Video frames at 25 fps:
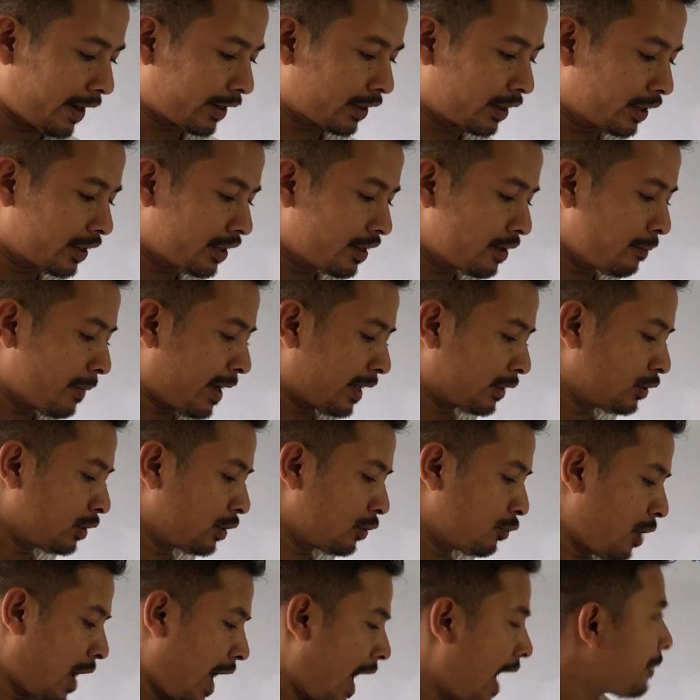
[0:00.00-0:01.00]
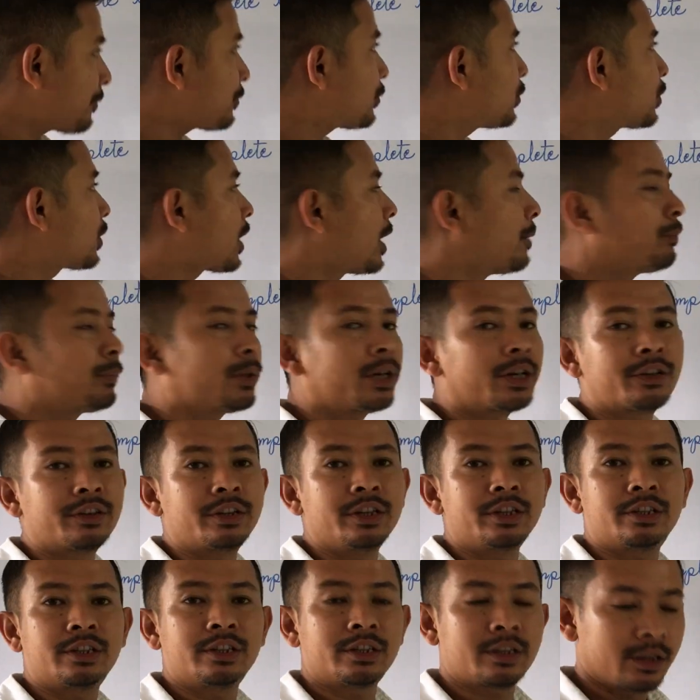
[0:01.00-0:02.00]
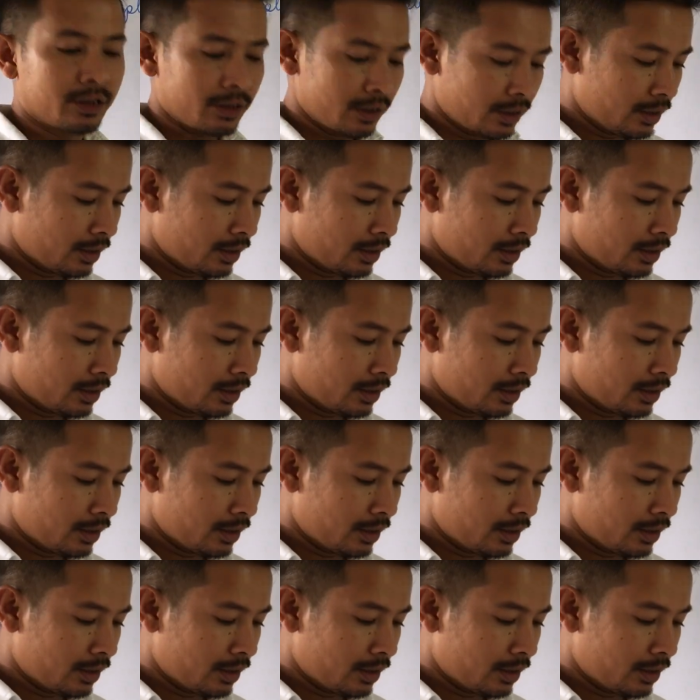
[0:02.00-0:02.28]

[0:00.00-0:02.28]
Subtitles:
factor tree method we have to complete these